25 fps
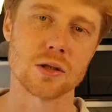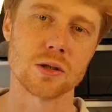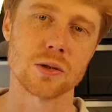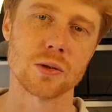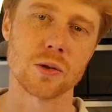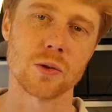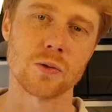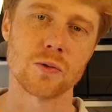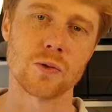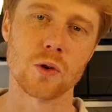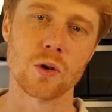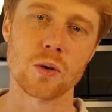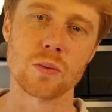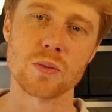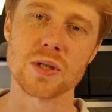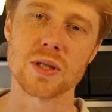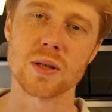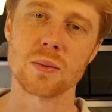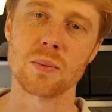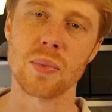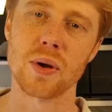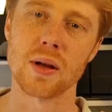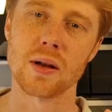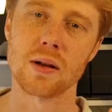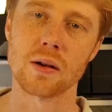it forms a
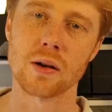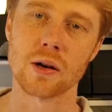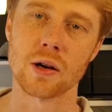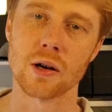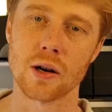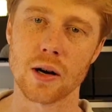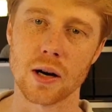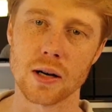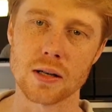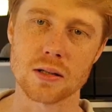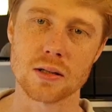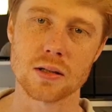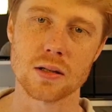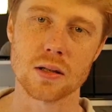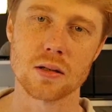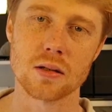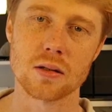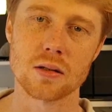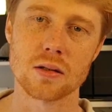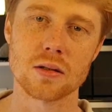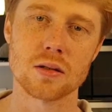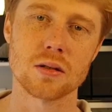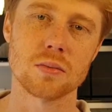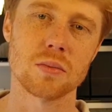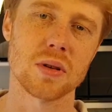better crust.
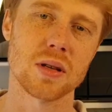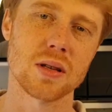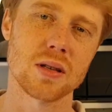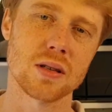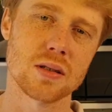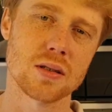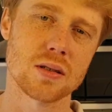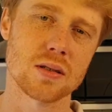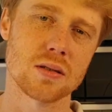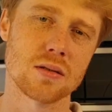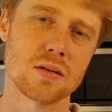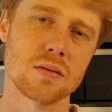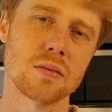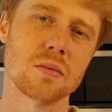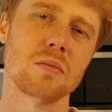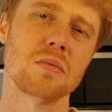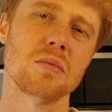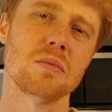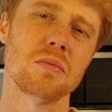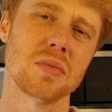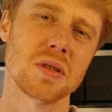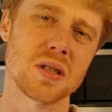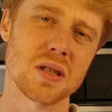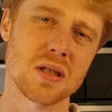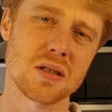So please,
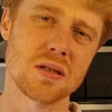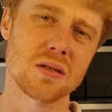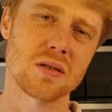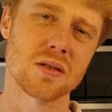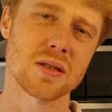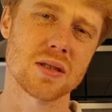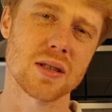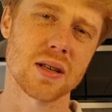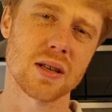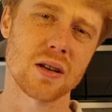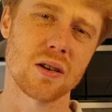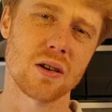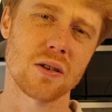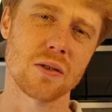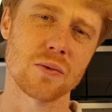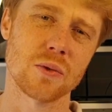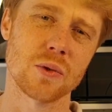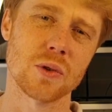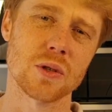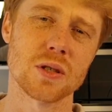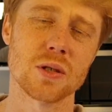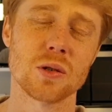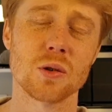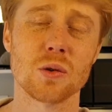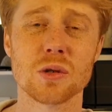season your steak
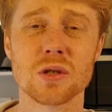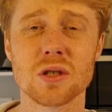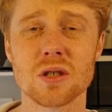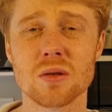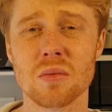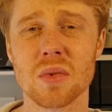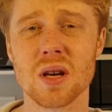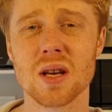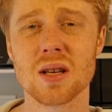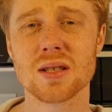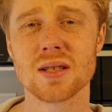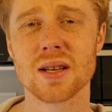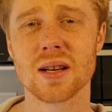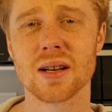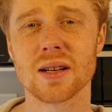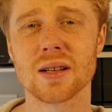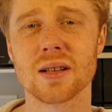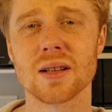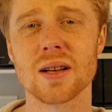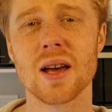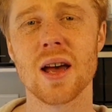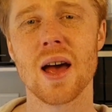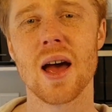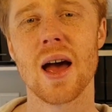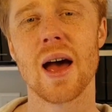afterwards. It also means that it
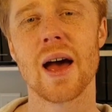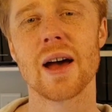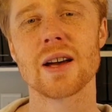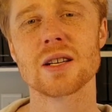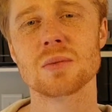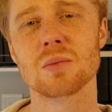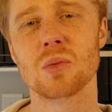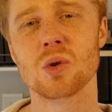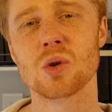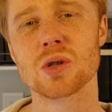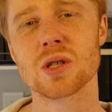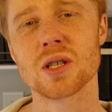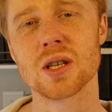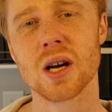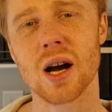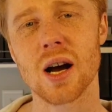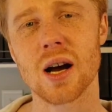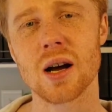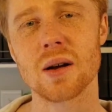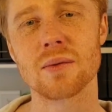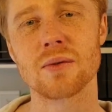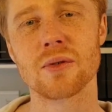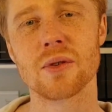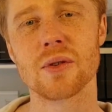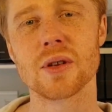has more
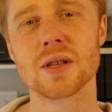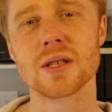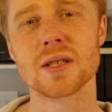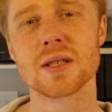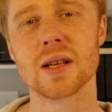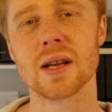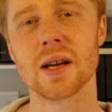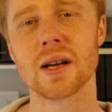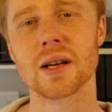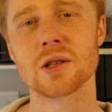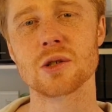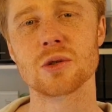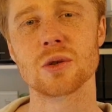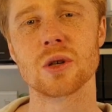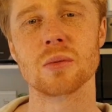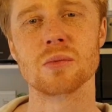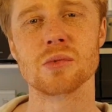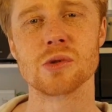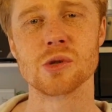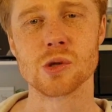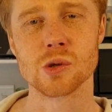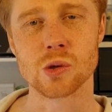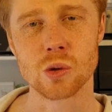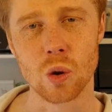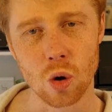time for the steak to
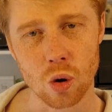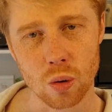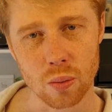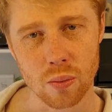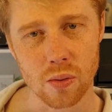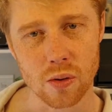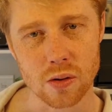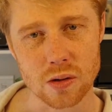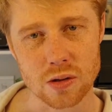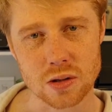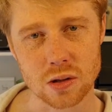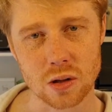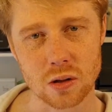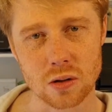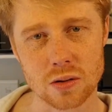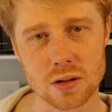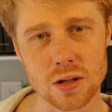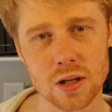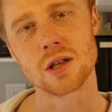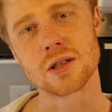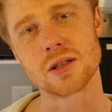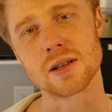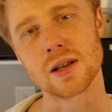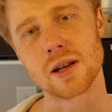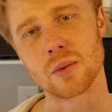absorb the salt,
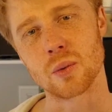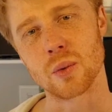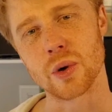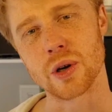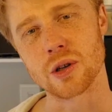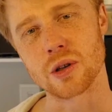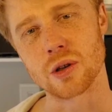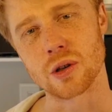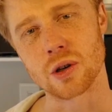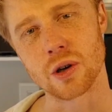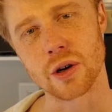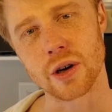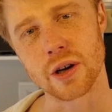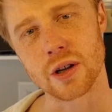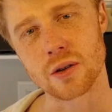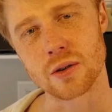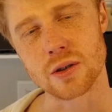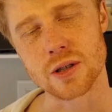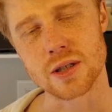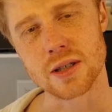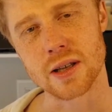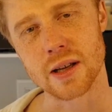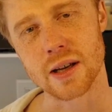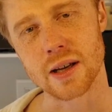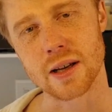so that when you're cooking your
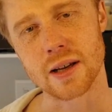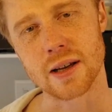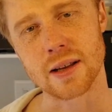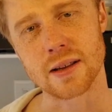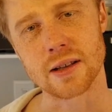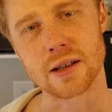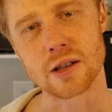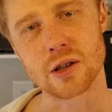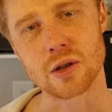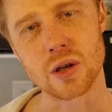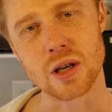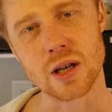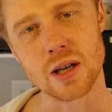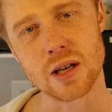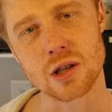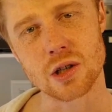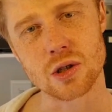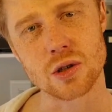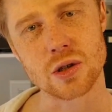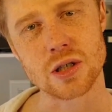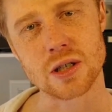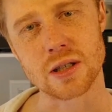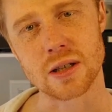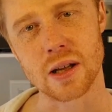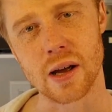steak and then you eat
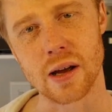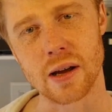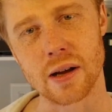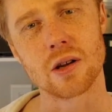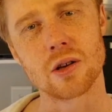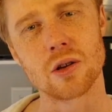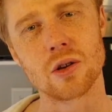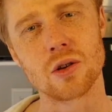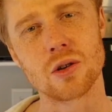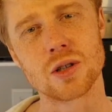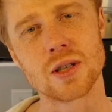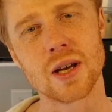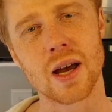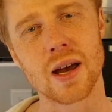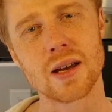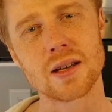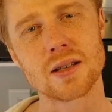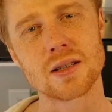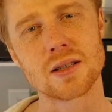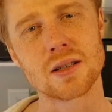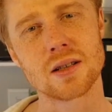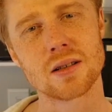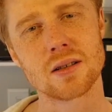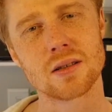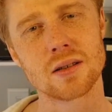your steak, you
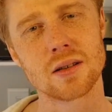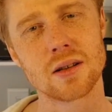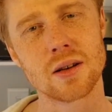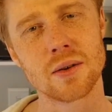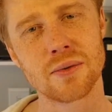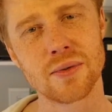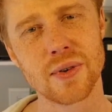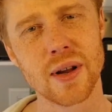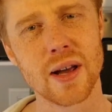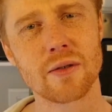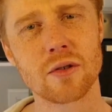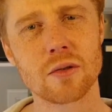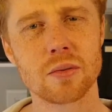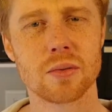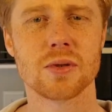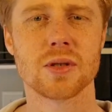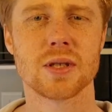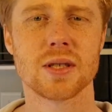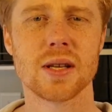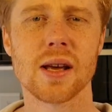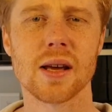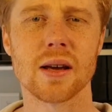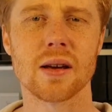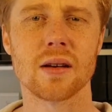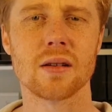taste a flavorful
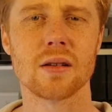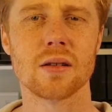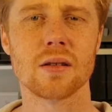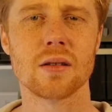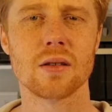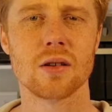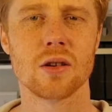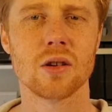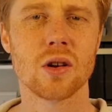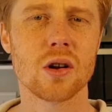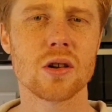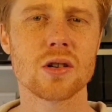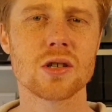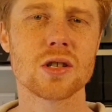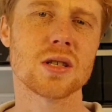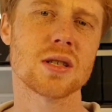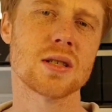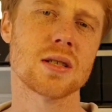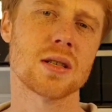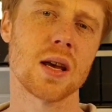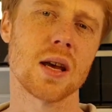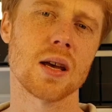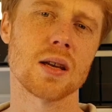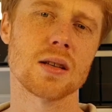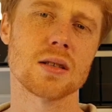steak. You don't just
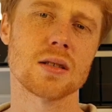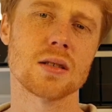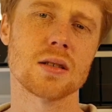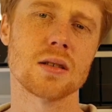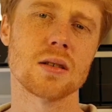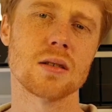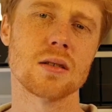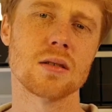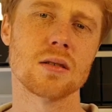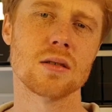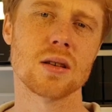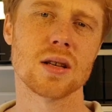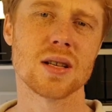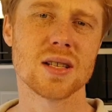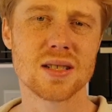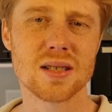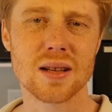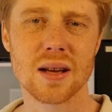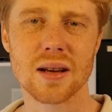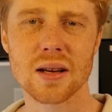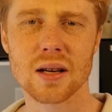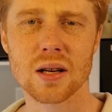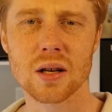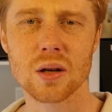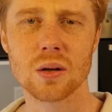taste a
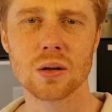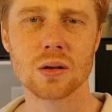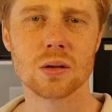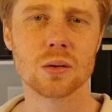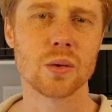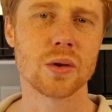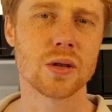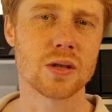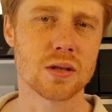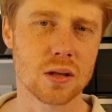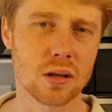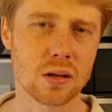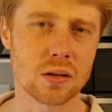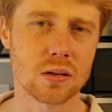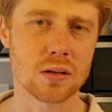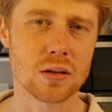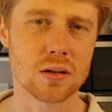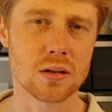steak with salt.